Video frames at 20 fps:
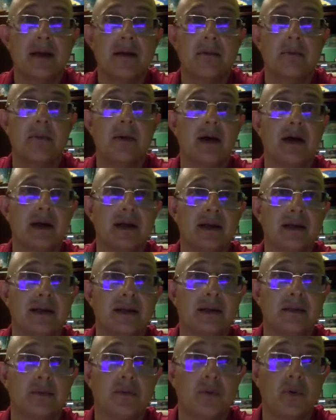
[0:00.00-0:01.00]
But
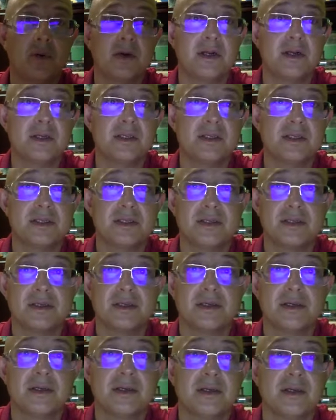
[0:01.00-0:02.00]
Boris,
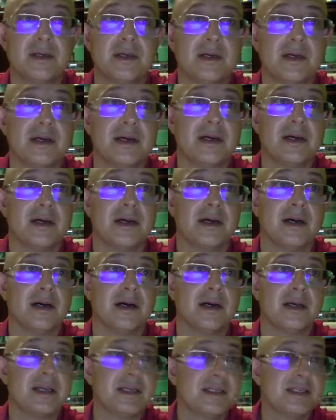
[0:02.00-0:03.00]

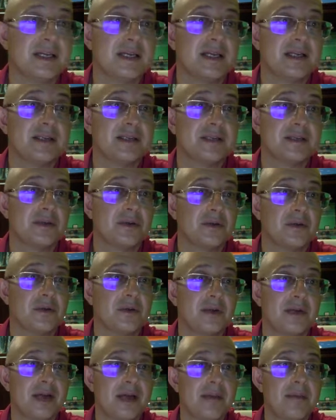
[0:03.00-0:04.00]
he said it's not
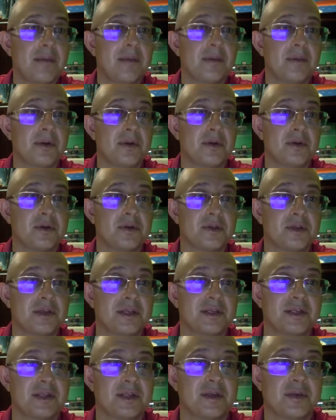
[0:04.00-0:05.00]
going to happen, because
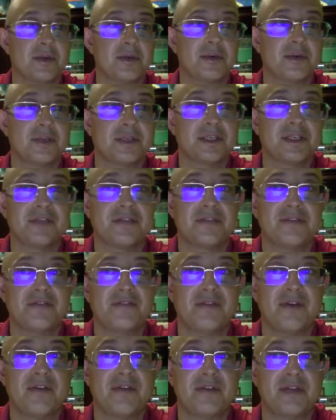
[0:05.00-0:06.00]
he said you're going to receive
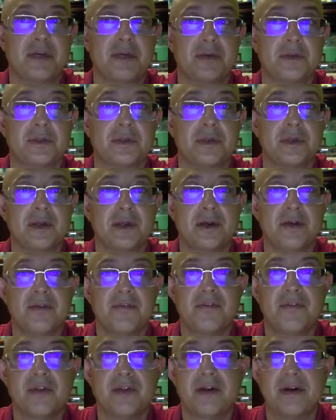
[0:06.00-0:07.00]
5,000
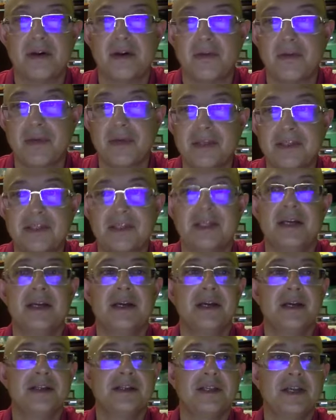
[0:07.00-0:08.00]
free requests,
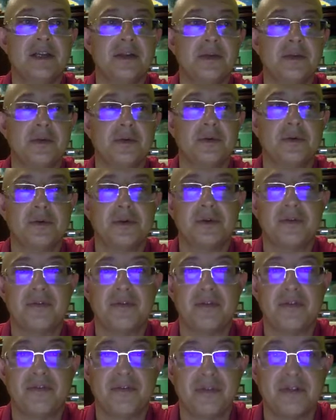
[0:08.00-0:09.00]
then you're not going to
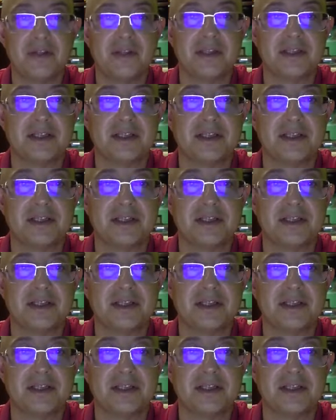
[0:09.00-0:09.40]
fulfill it, and